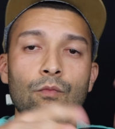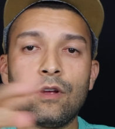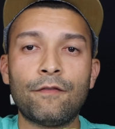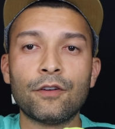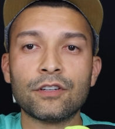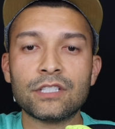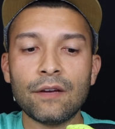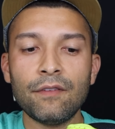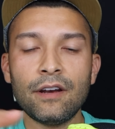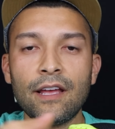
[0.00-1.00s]
If you're a
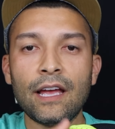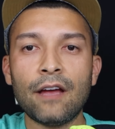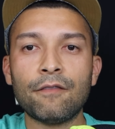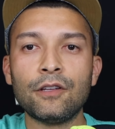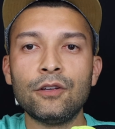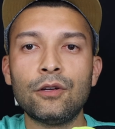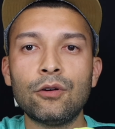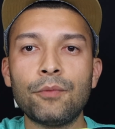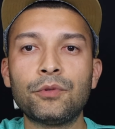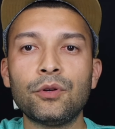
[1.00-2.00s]
7.5 and you
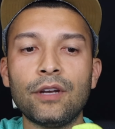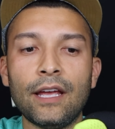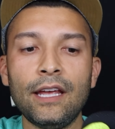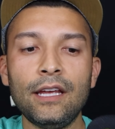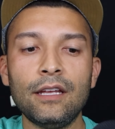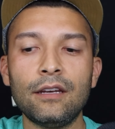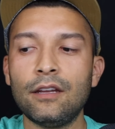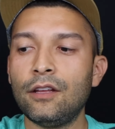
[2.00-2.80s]
go up to an 8,